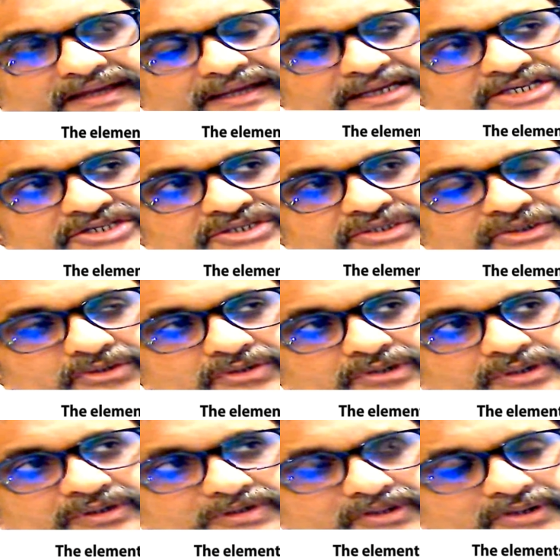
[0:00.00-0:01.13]
So
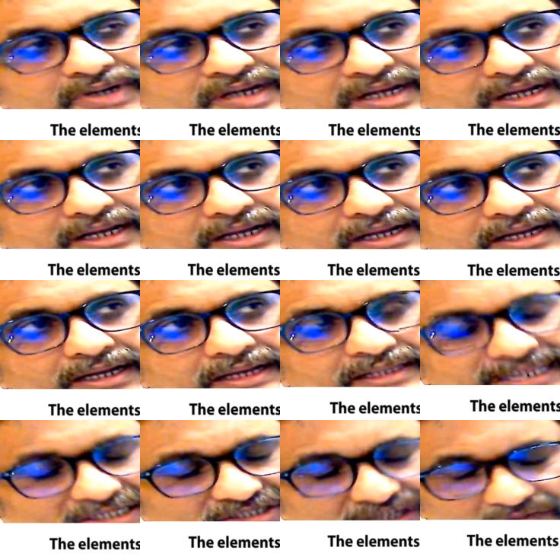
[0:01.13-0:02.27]

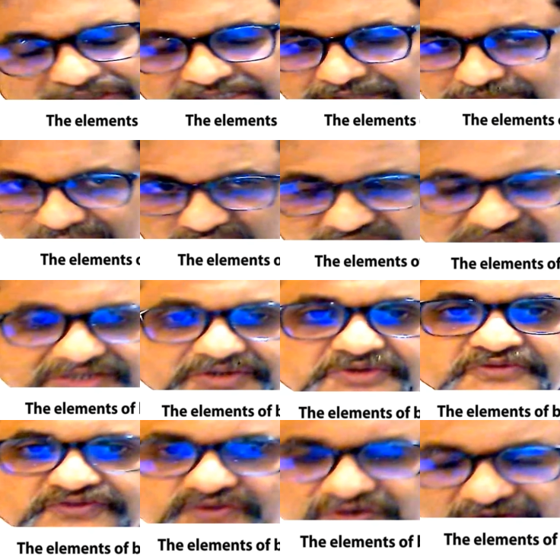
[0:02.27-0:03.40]
there is always a procedure to
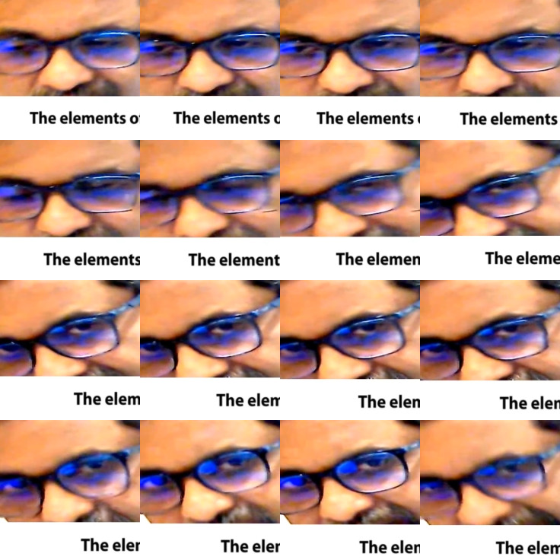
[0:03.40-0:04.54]
follow for any
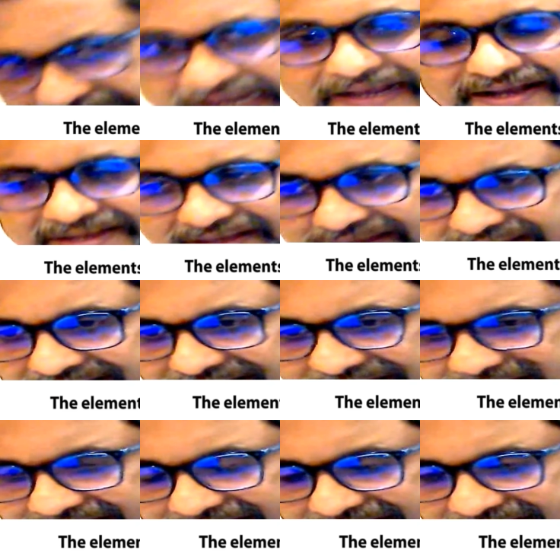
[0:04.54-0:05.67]
new technique
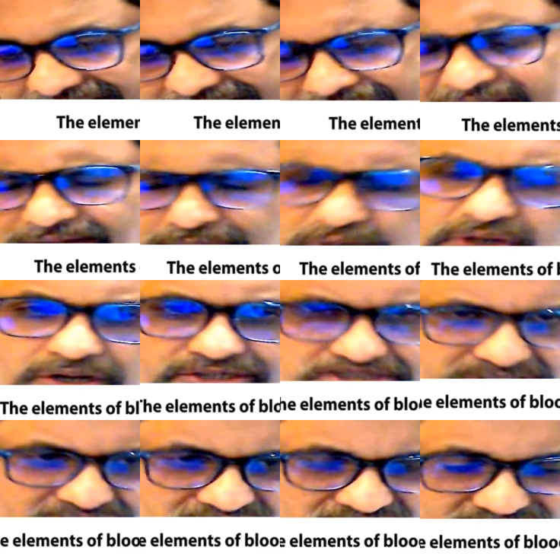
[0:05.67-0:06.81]
and
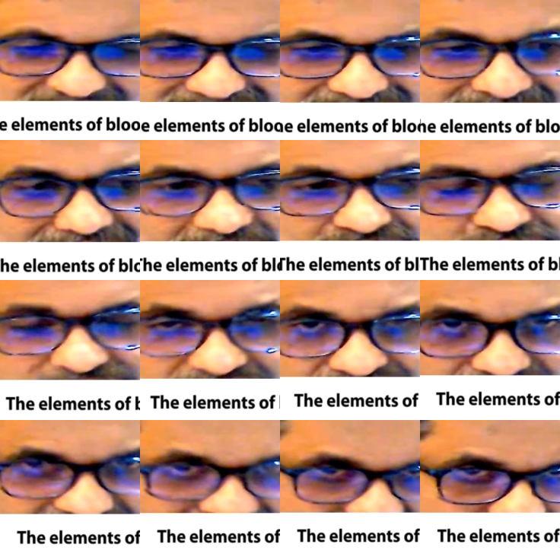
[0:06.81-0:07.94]
precautions, and also the
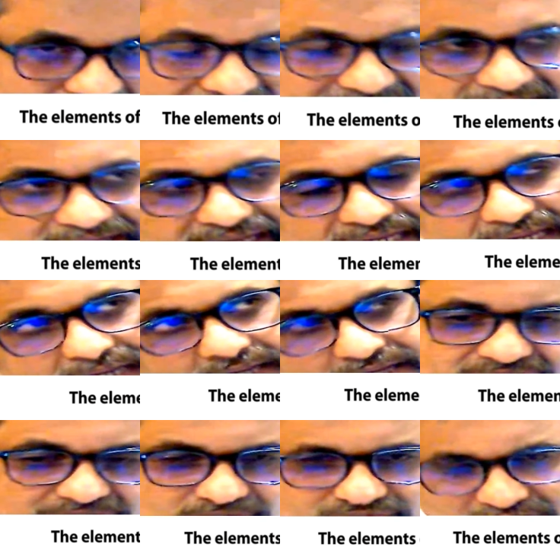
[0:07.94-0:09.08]
variability
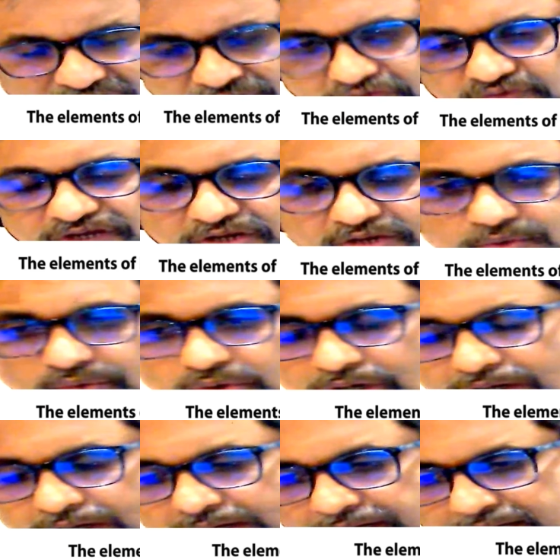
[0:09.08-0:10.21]
of how you
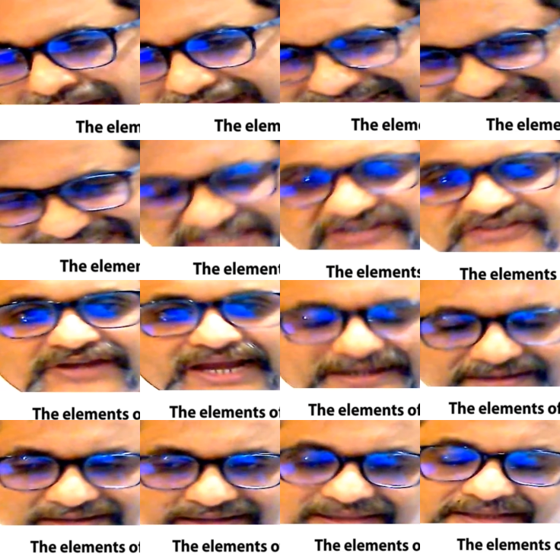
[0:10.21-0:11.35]

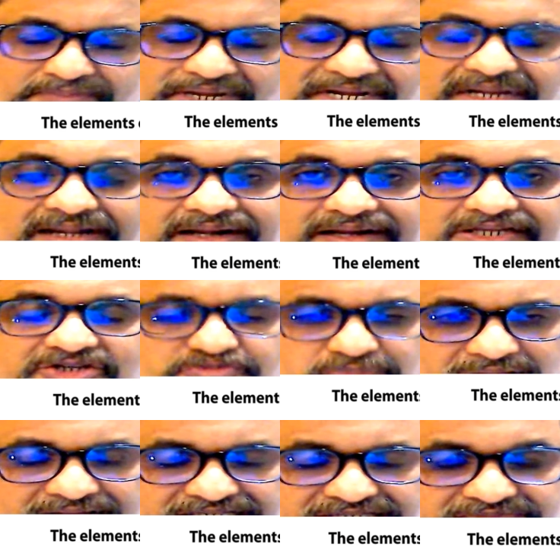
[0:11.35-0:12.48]
extract the platelet rich
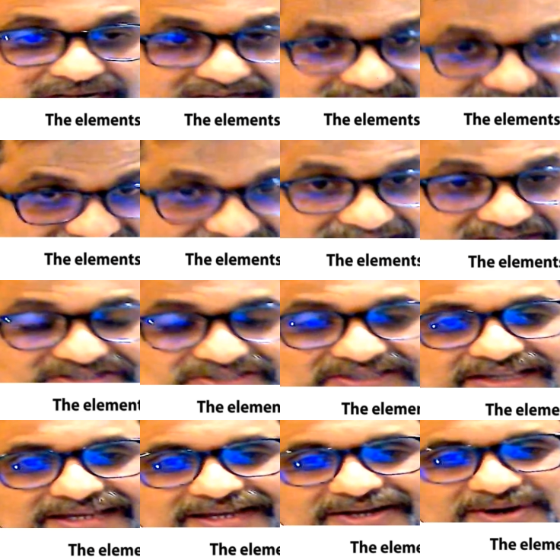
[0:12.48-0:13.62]
plasma decides
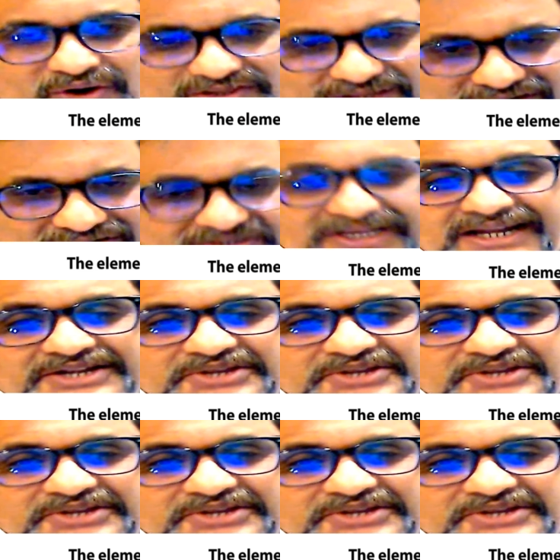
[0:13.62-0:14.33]
on the result